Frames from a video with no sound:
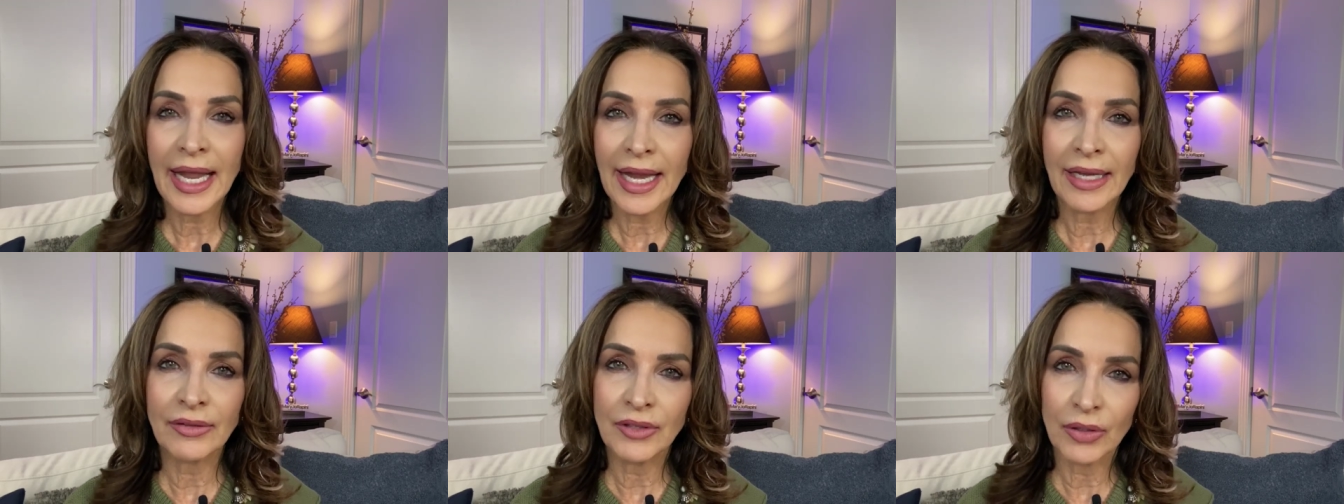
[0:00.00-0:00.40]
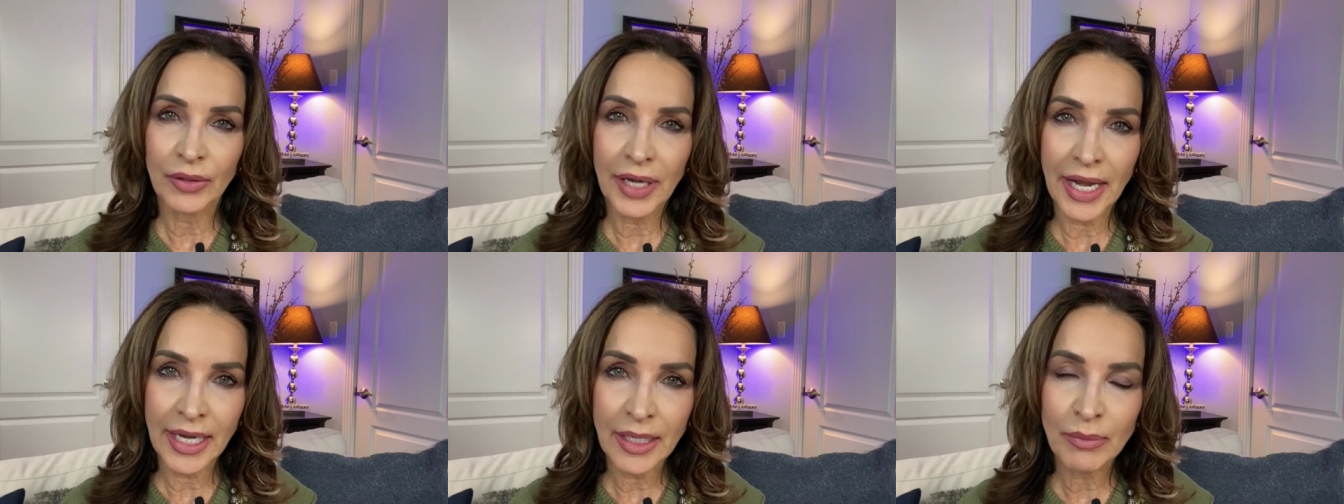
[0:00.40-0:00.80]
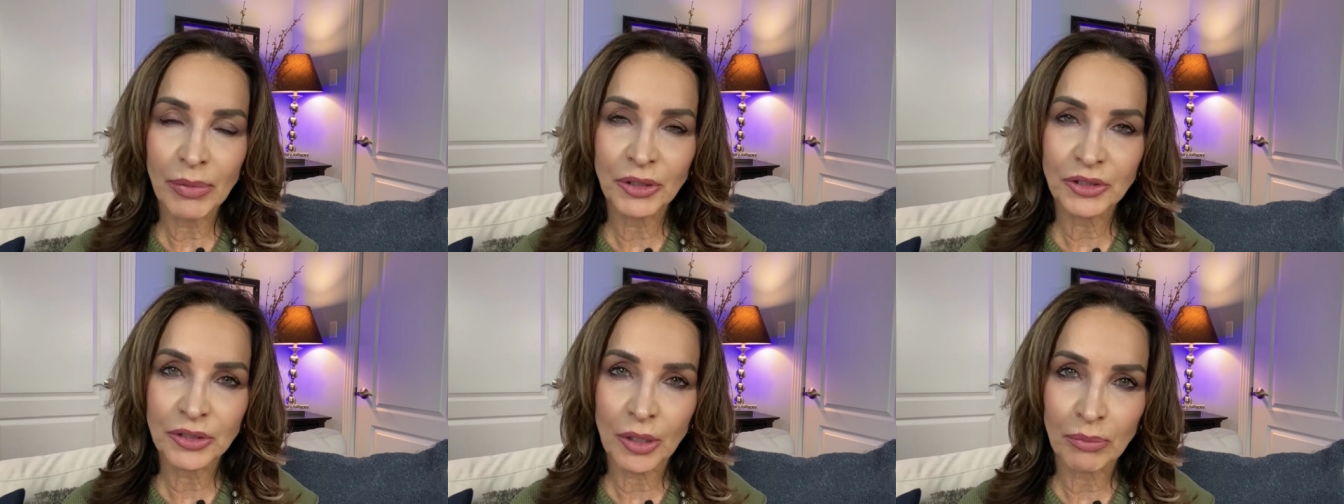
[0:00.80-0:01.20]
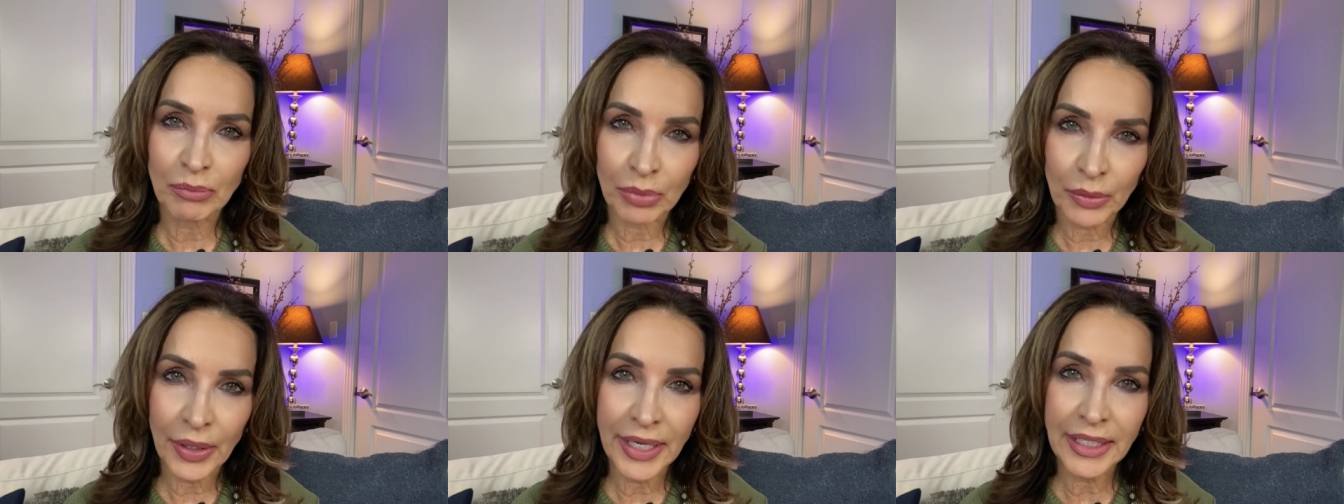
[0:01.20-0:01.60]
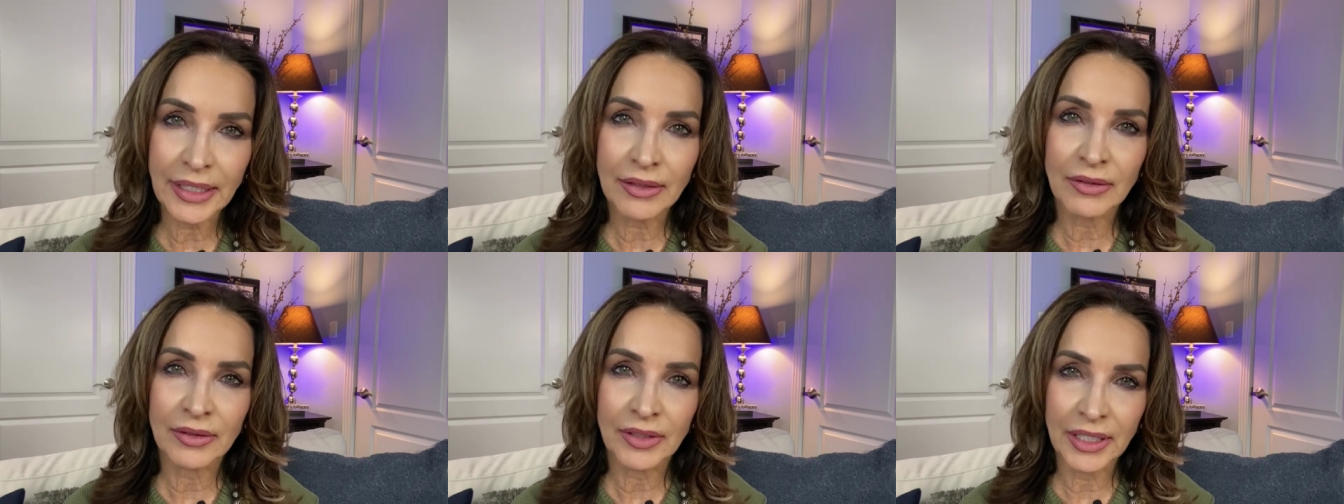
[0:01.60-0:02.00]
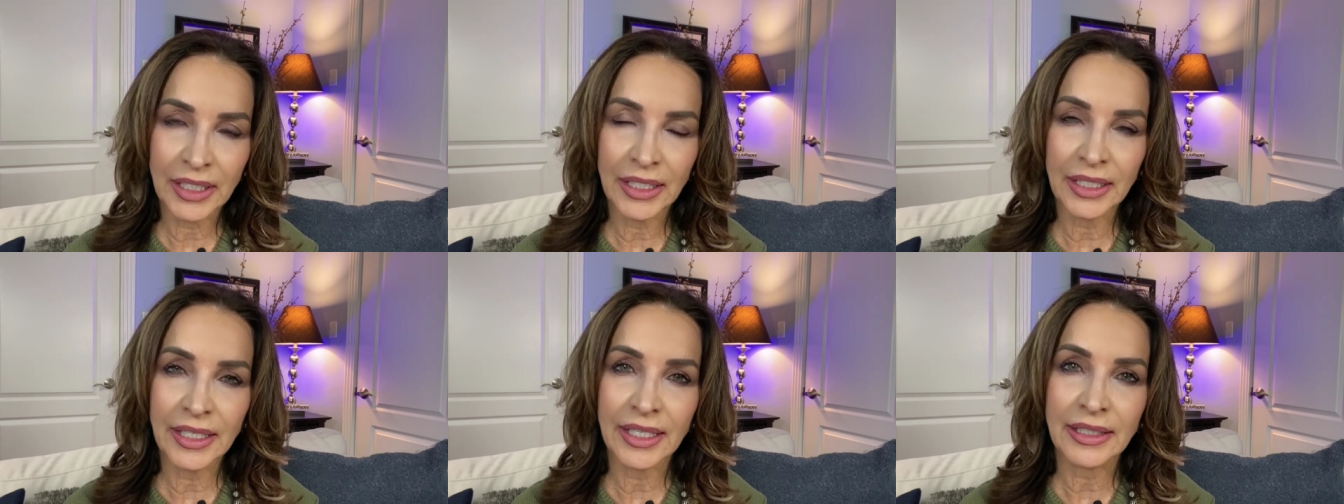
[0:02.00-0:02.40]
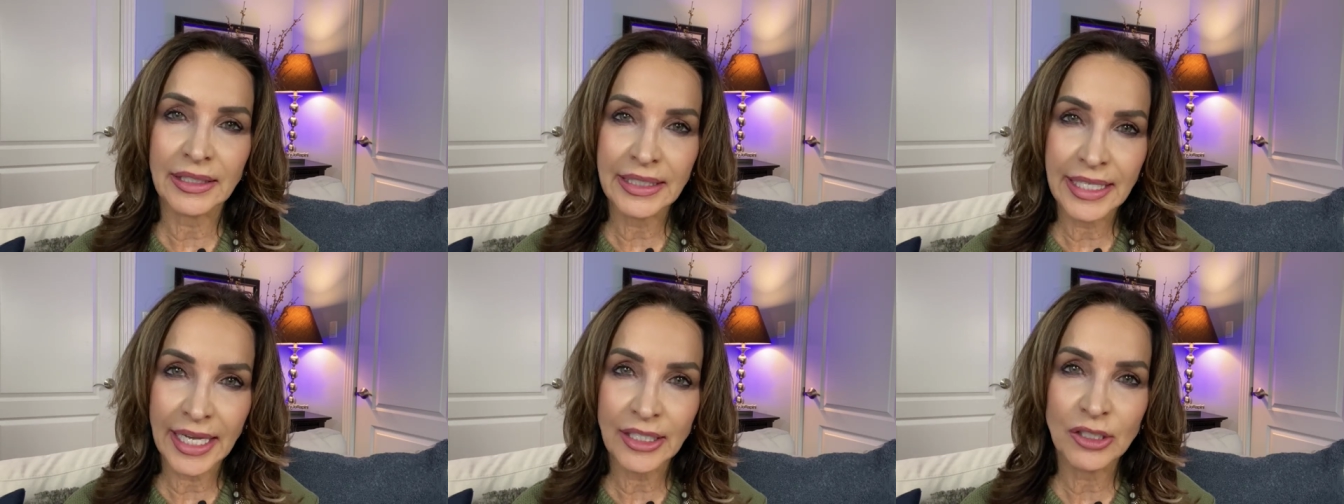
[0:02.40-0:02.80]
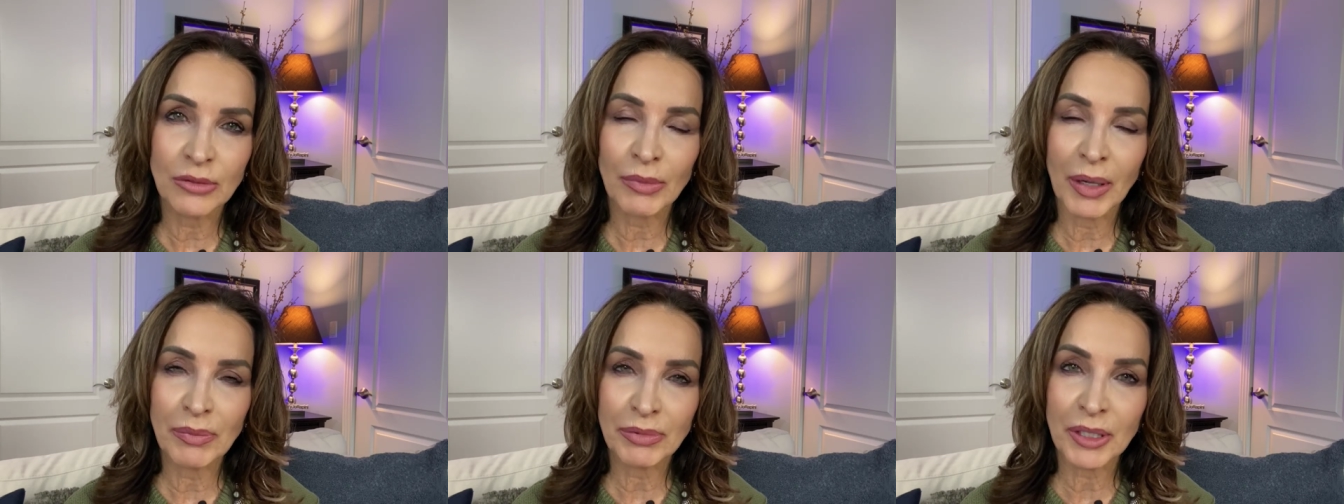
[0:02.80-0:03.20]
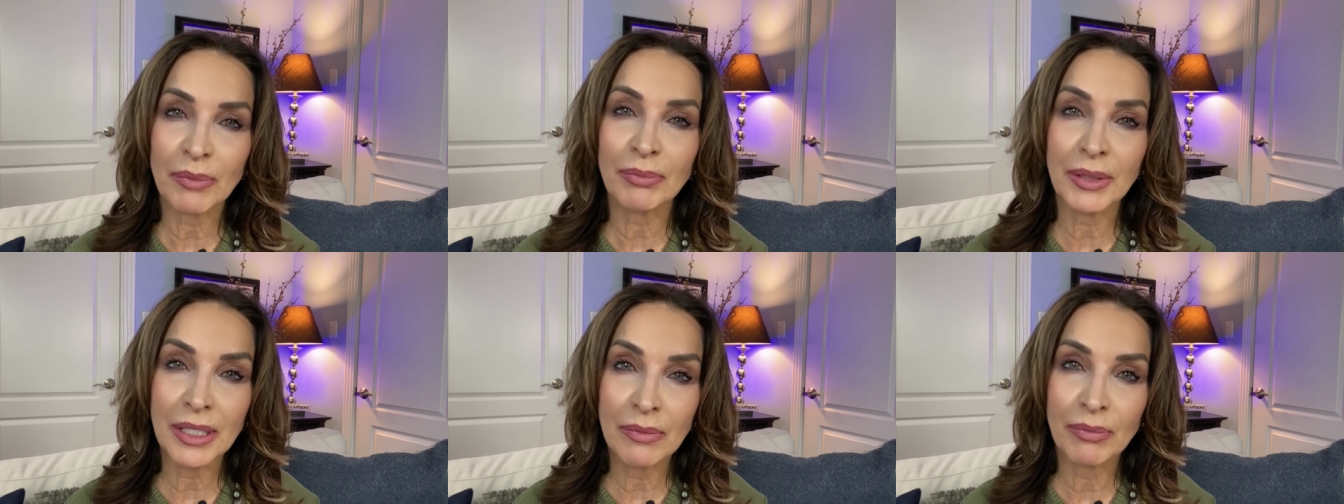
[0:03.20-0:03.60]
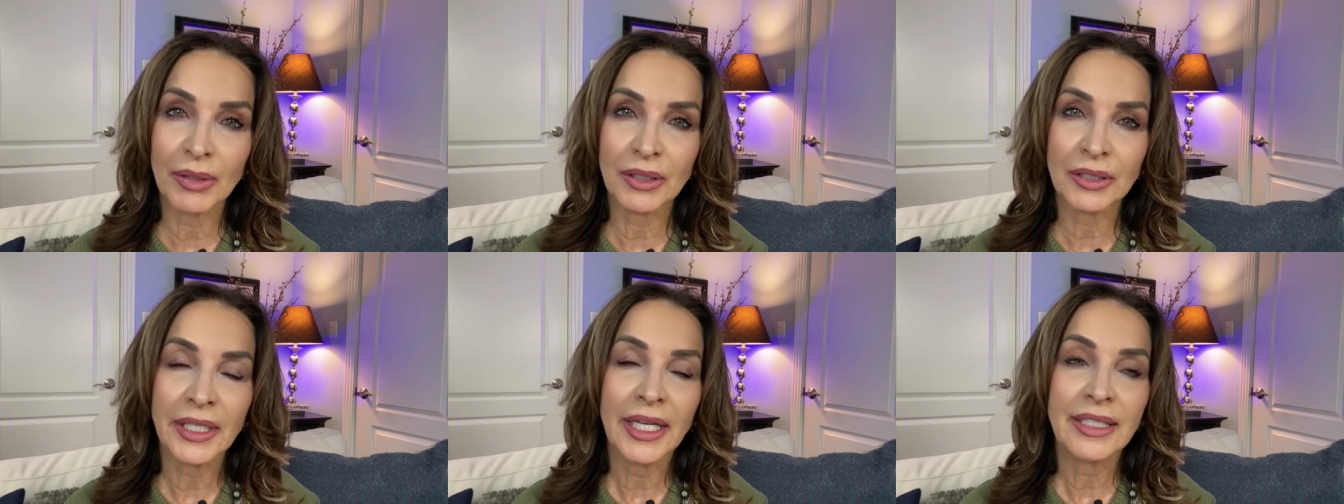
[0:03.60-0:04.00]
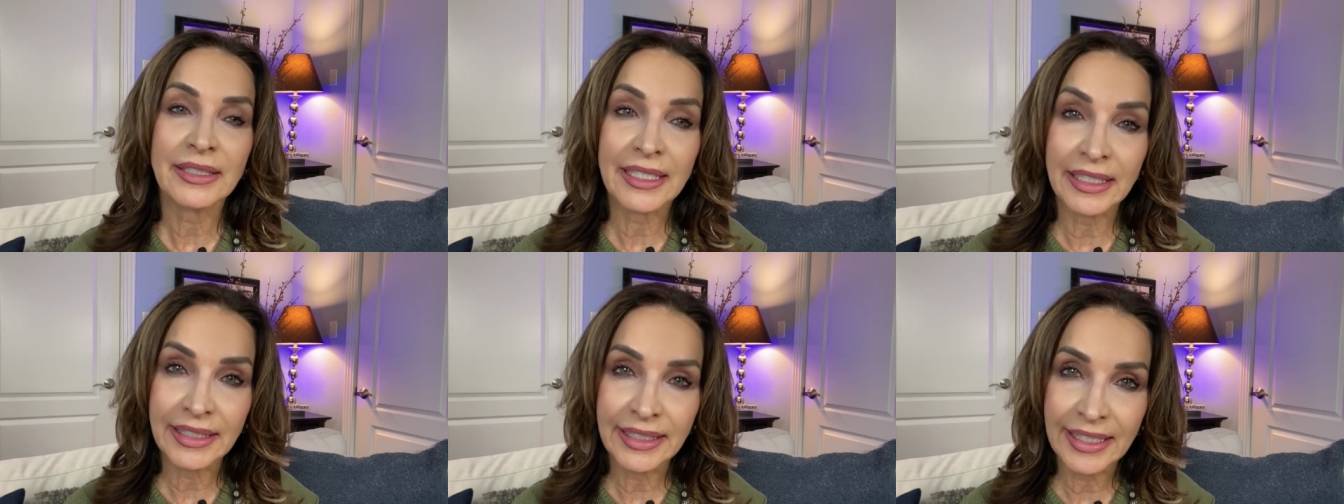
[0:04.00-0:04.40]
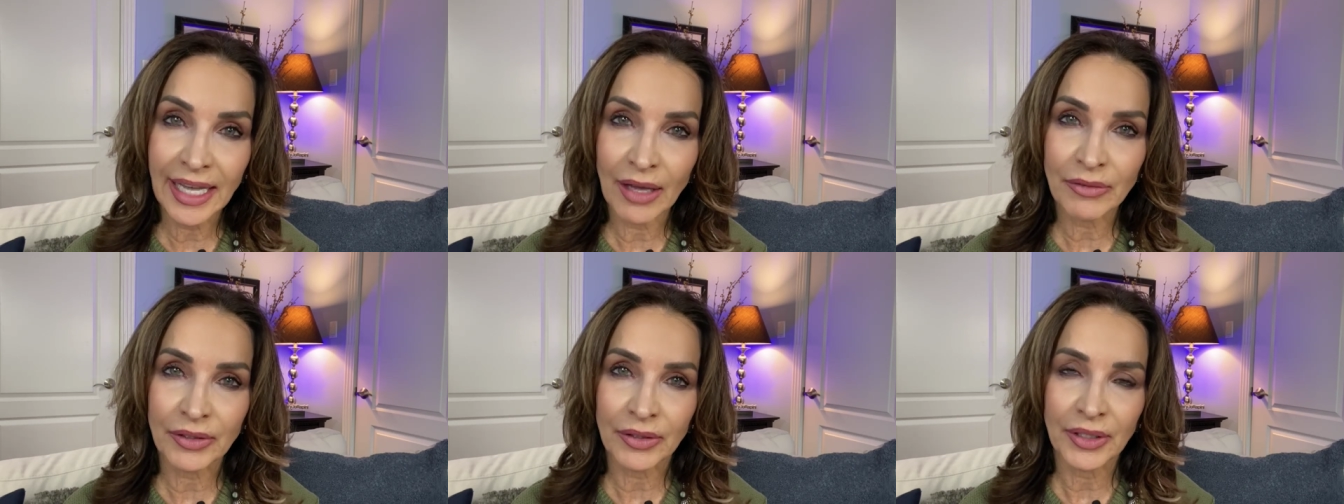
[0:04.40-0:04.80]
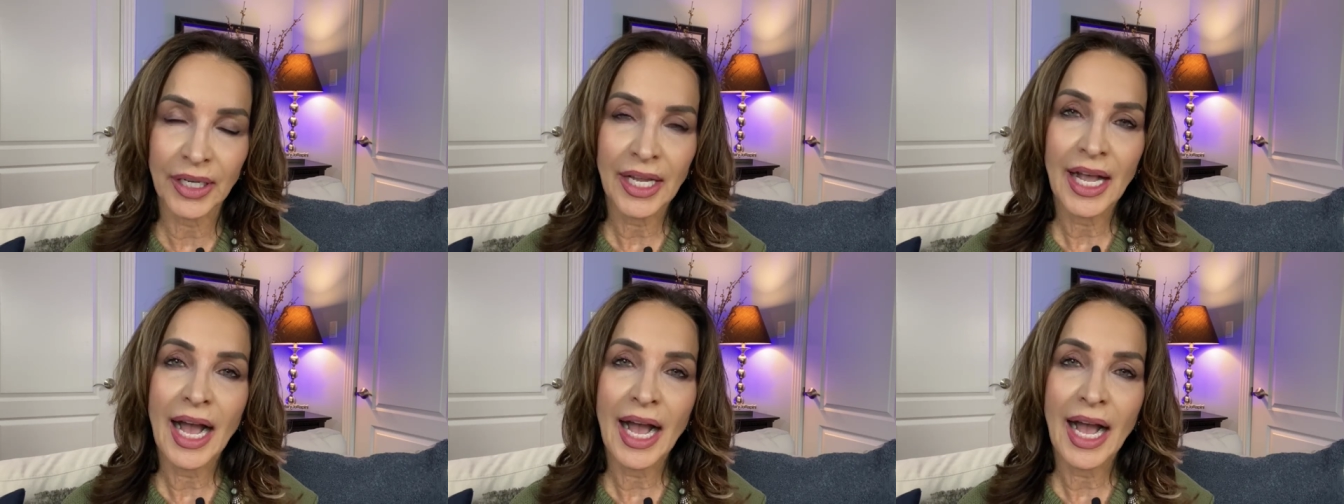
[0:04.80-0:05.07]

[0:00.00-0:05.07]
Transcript: and they're able to break the engagement to people together.